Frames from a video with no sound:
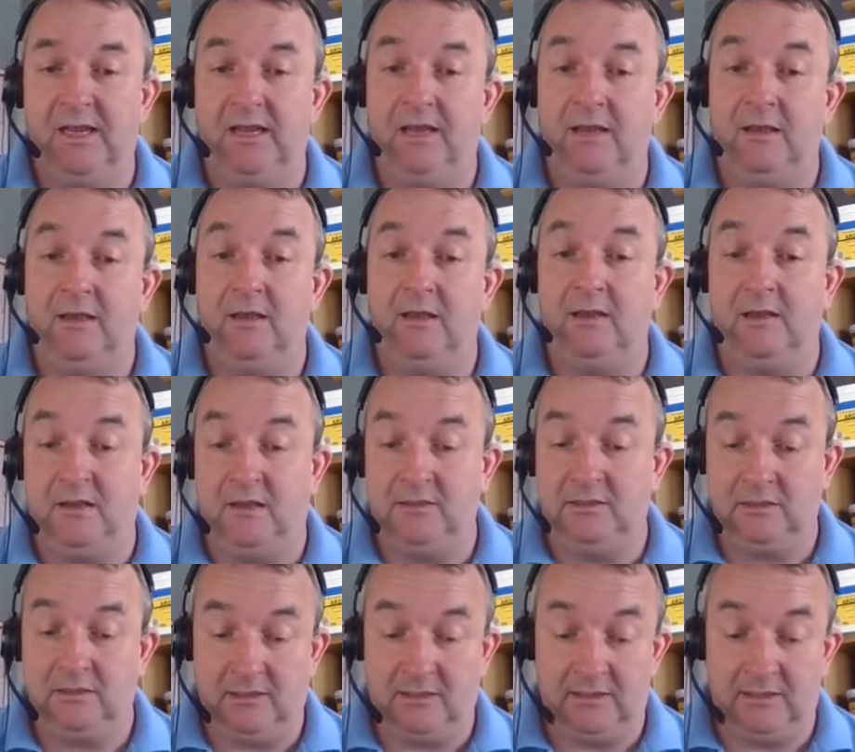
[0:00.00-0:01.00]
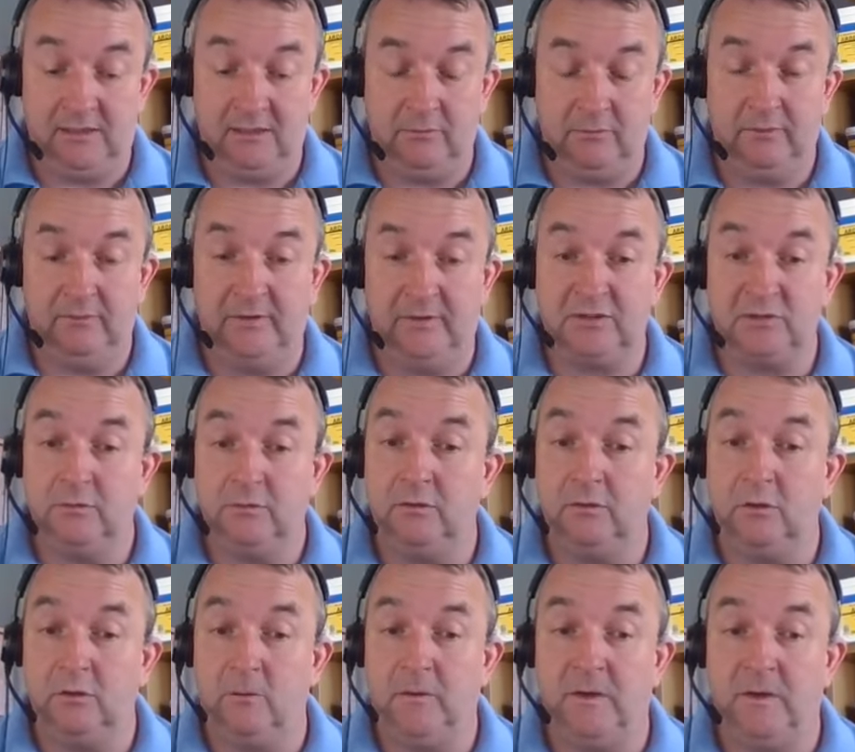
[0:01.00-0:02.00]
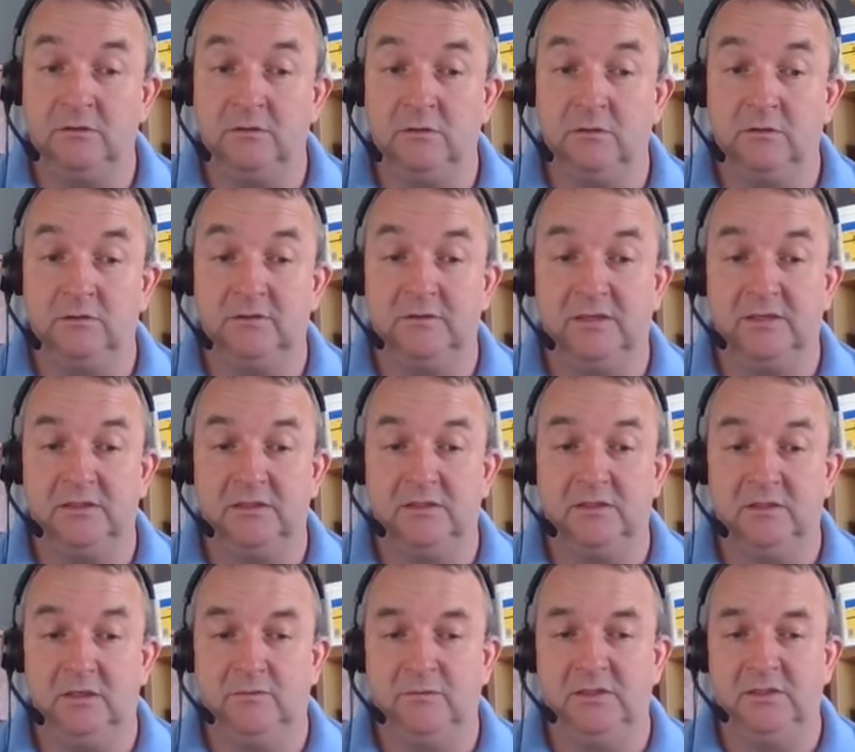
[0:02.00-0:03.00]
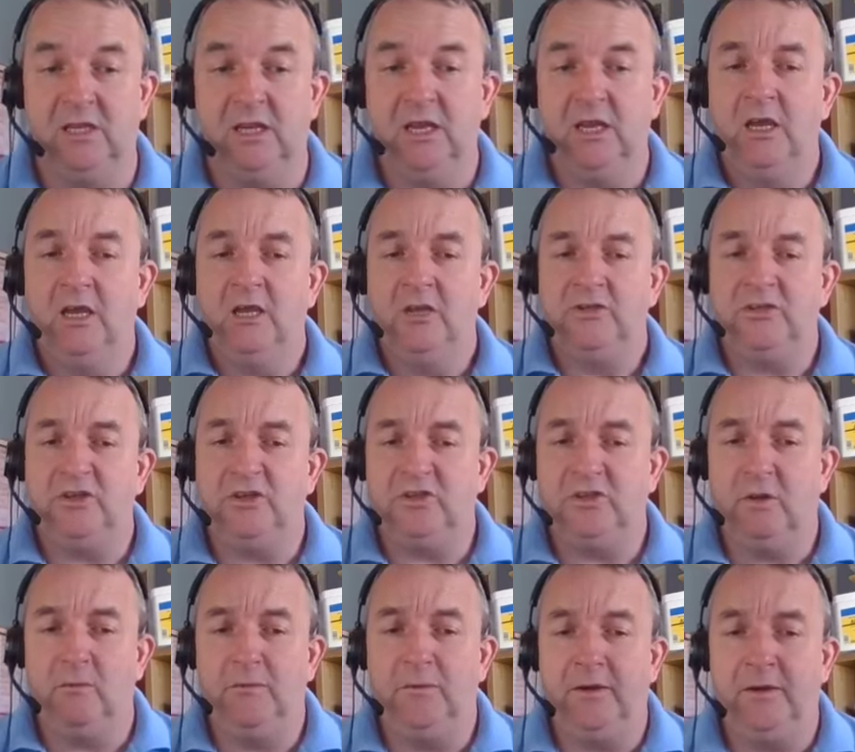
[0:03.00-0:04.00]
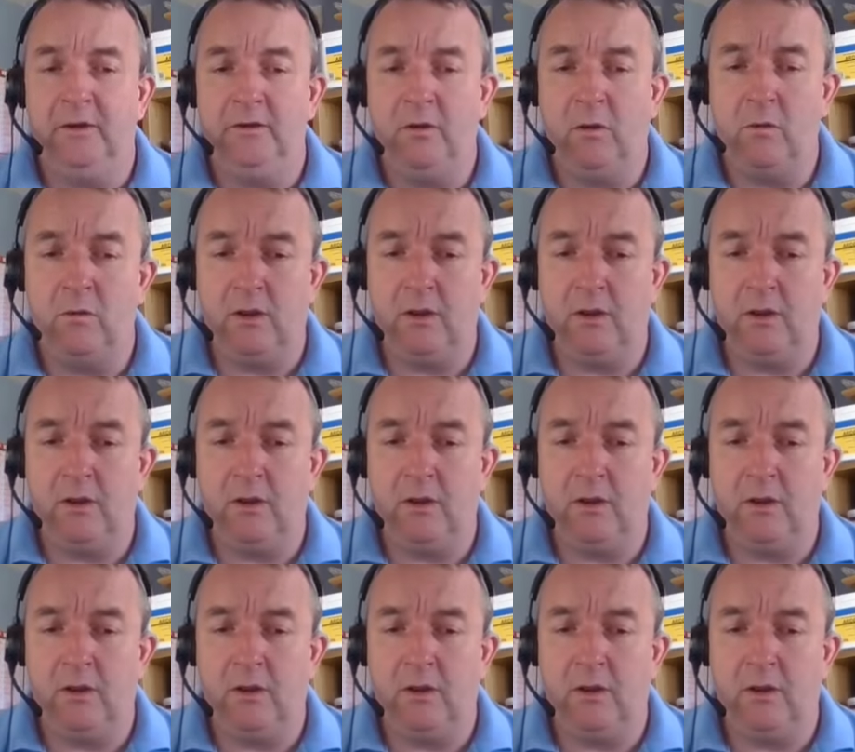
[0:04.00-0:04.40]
And any one of our smoothing compounds will go direct to the surface. Just something to note,